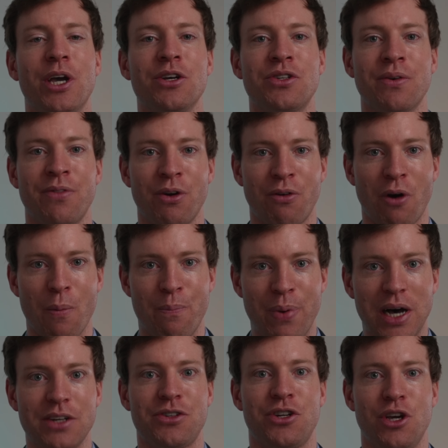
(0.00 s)
because of the
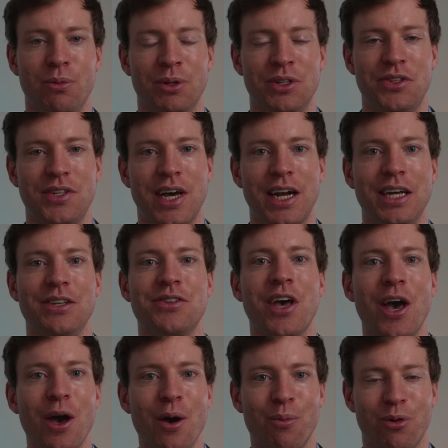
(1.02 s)
robust human
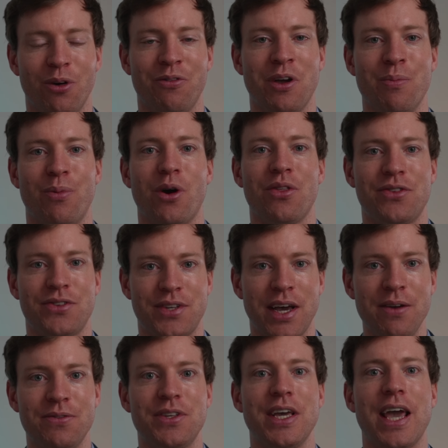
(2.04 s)
studies, proving both
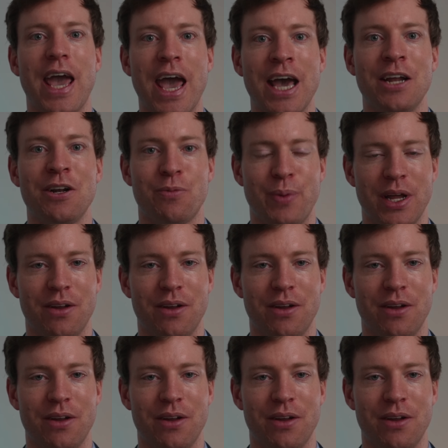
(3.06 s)
safety and